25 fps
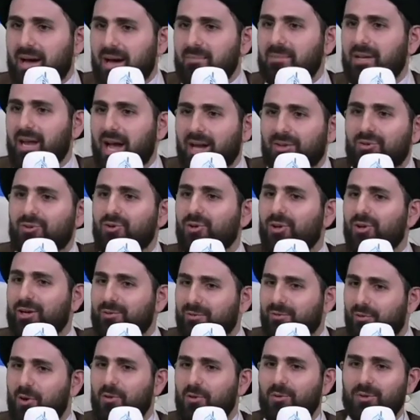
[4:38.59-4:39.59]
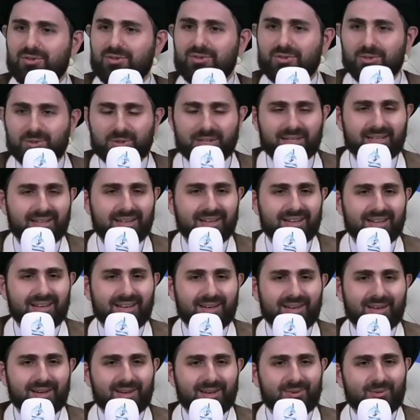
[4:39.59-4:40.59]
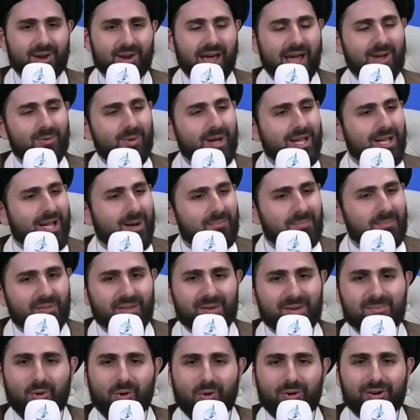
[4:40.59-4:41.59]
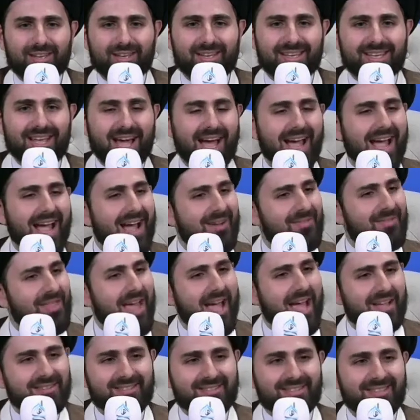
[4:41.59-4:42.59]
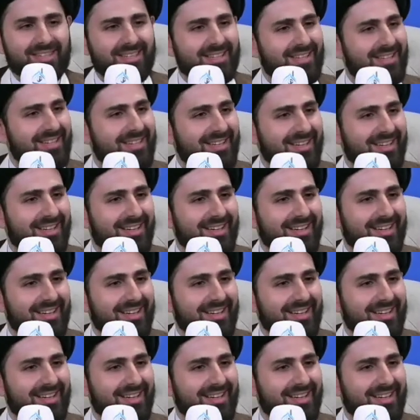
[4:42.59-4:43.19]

I do look forward to it. When I wake up in the morning, I have that tea